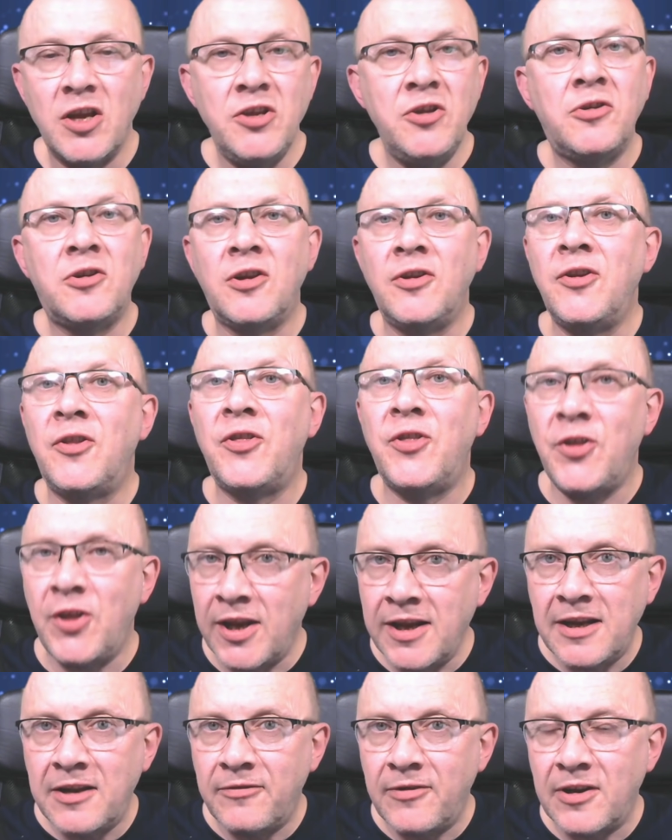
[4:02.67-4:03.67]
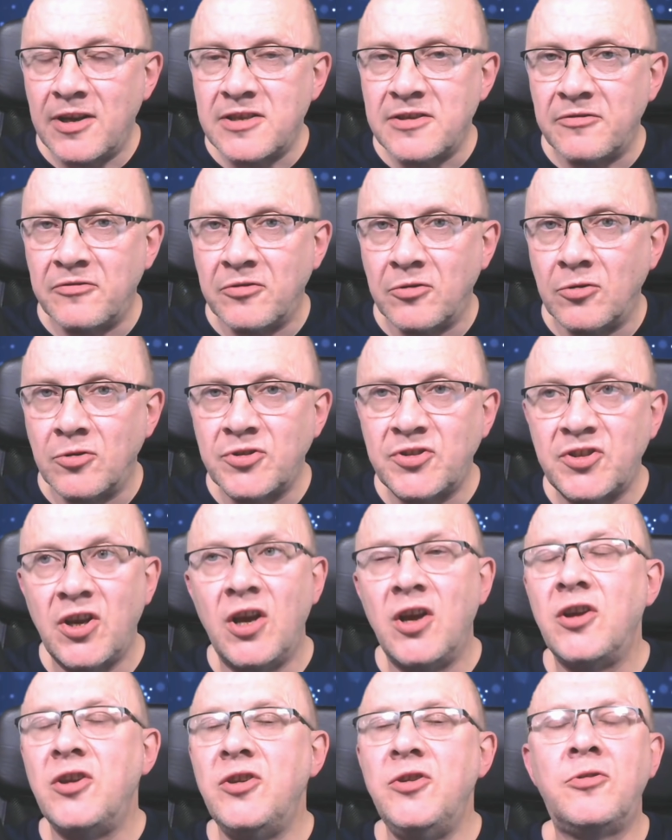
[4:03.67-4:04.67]
You can think of it as a force,
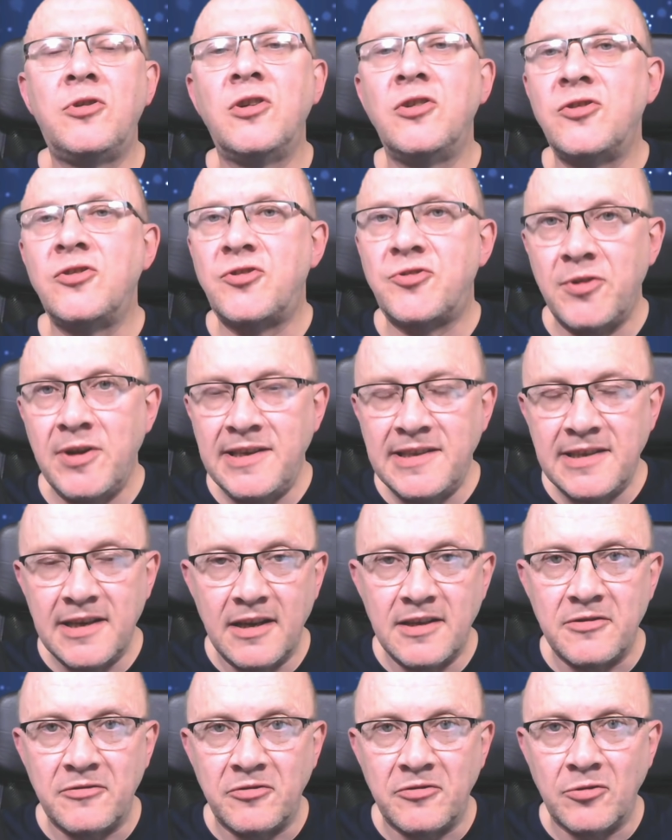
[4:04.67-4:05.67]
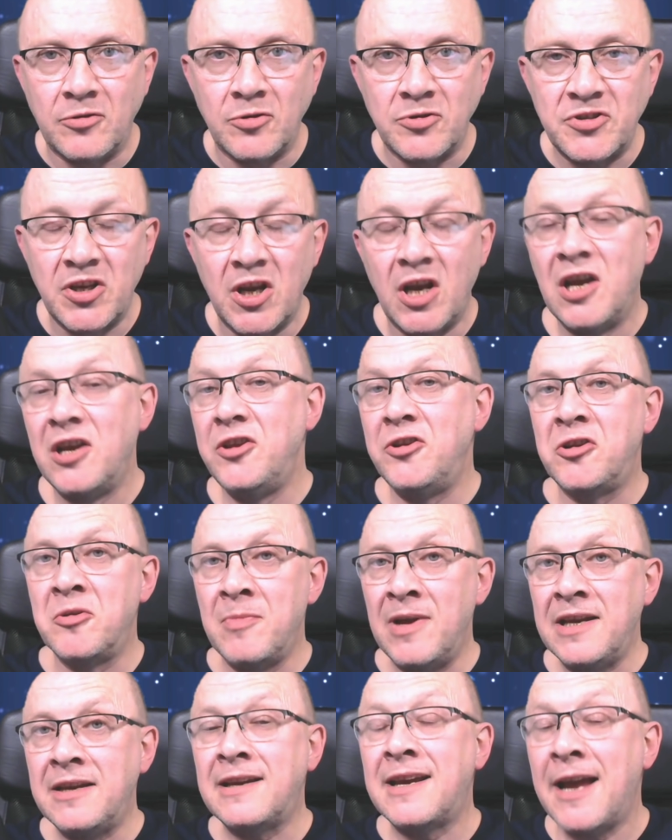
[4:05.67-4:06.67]
you can treat it as a force, you can
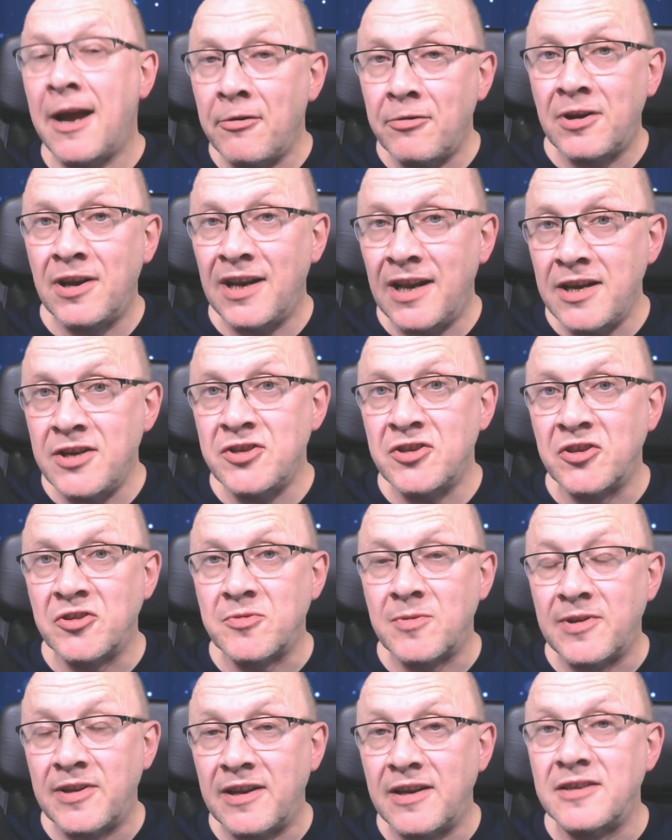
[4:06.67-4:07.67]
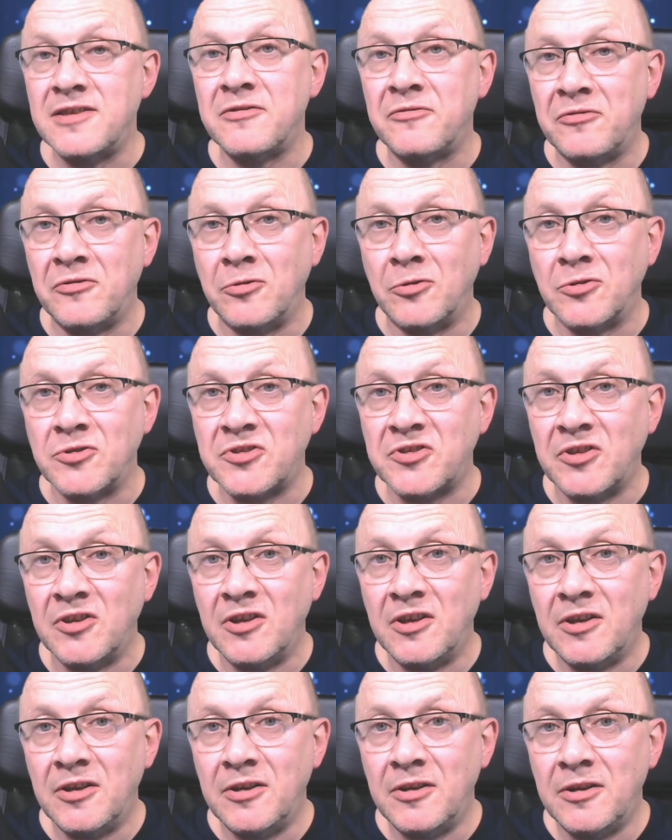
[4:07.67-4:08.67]
make calculations with it as a force.
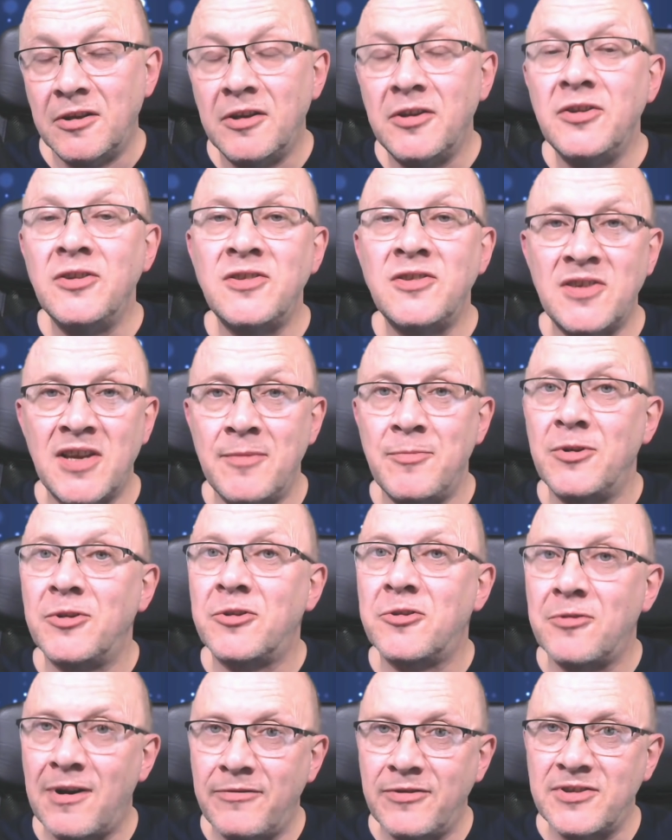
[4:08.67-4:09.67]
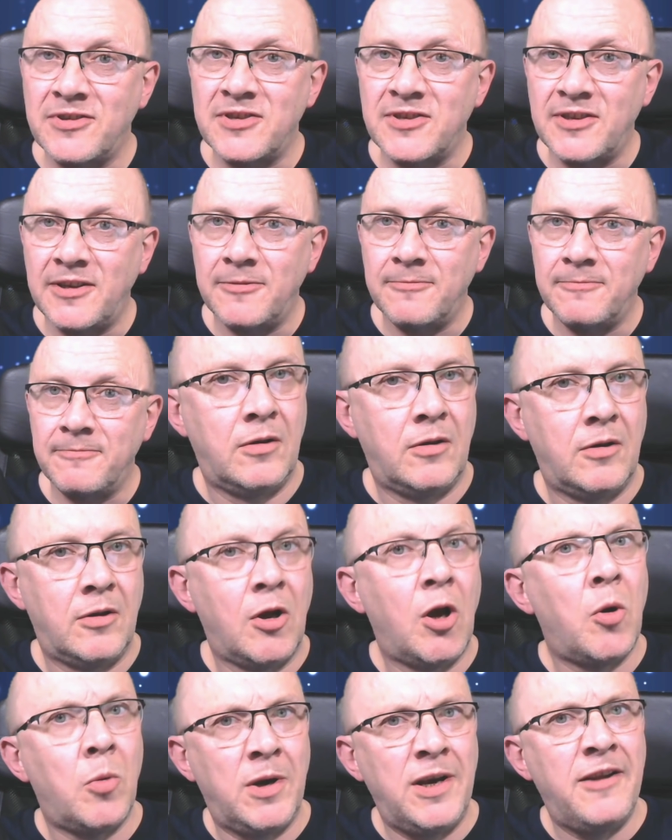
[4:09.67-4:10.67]
The same with gravity.
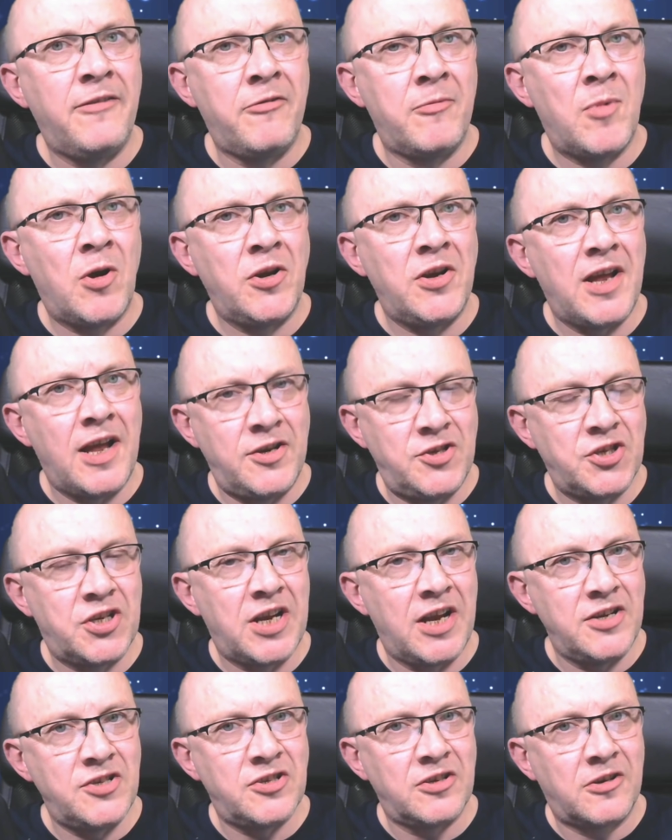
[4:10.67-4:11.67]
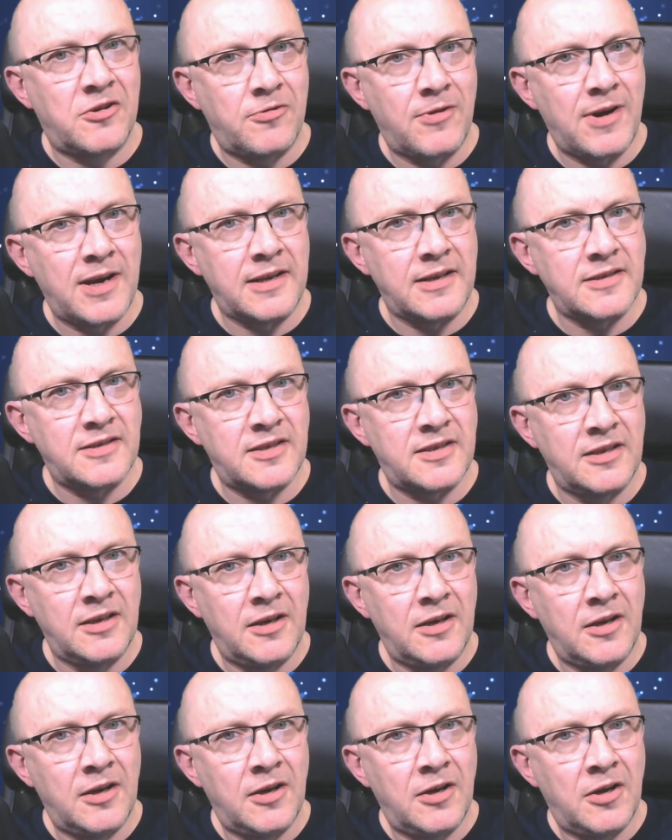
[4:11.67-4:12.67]
Oh, and never mind education credits.
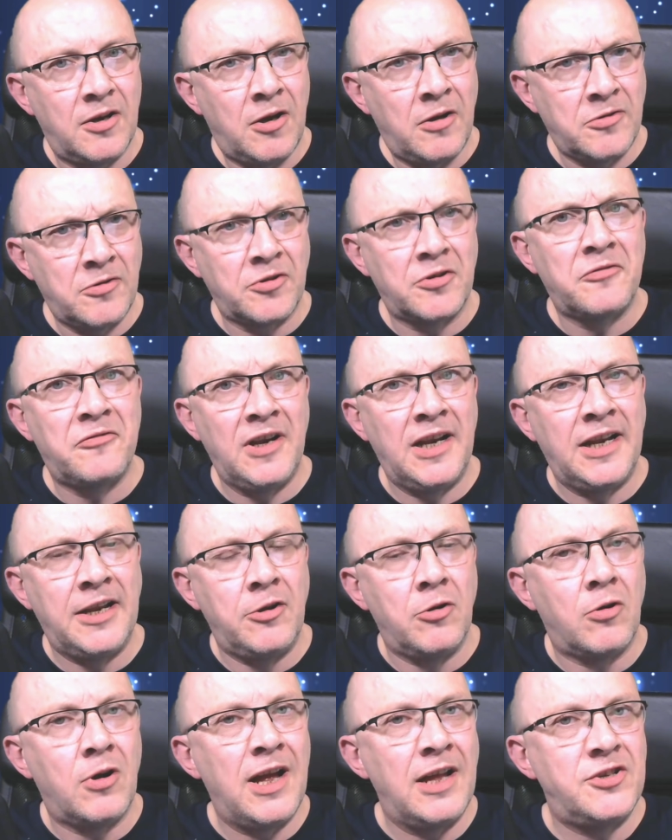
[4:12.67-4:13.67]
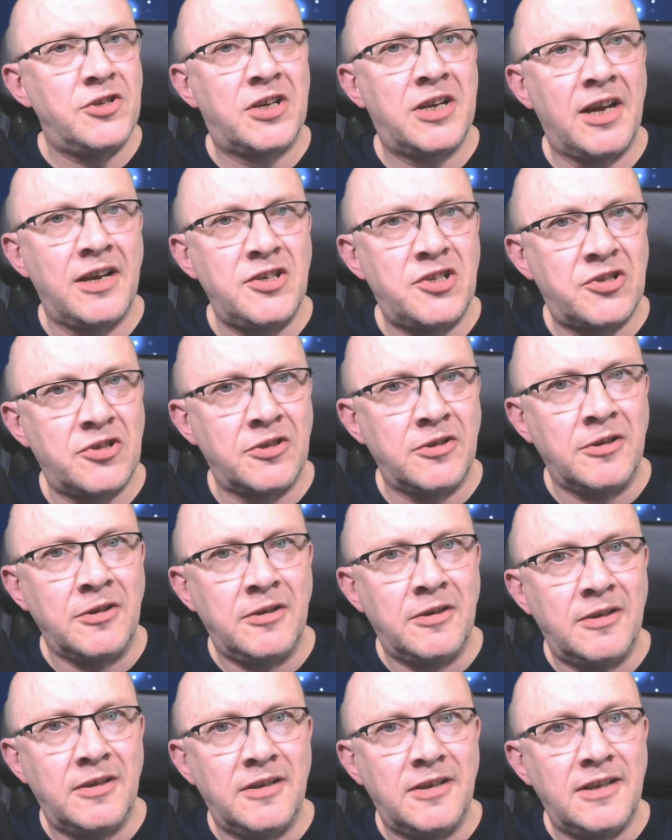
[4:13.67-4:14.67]
I've got a feeling your education
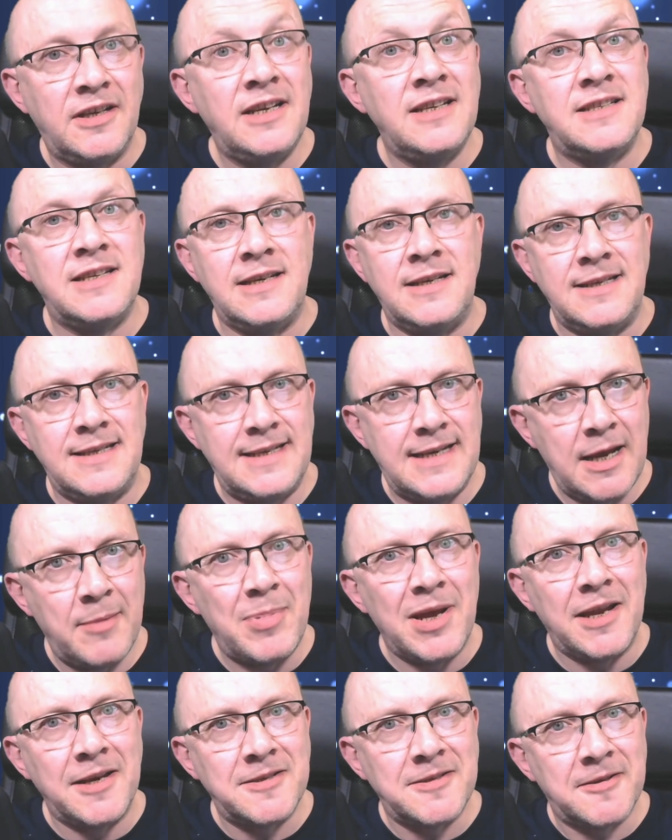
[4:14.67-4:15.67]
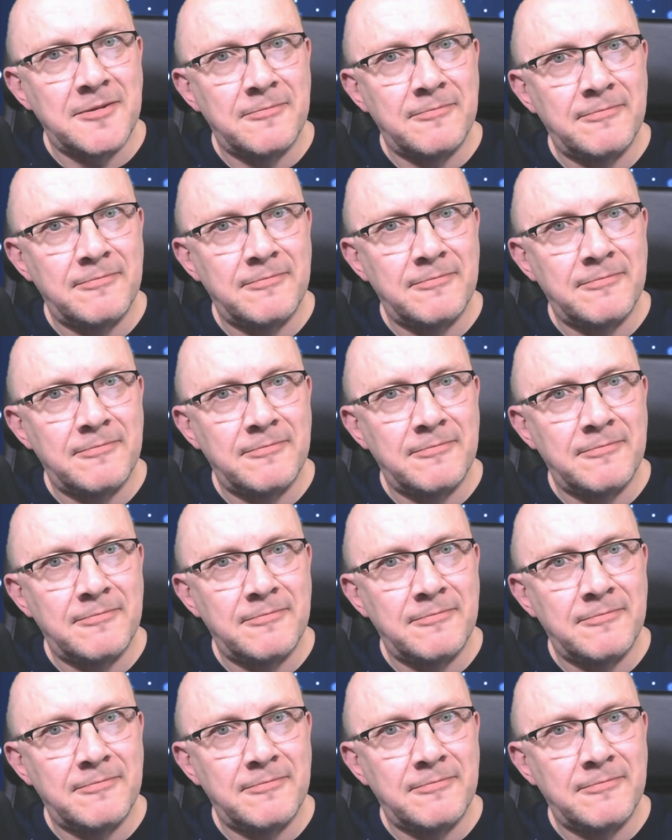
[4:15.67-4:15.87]
is in debit.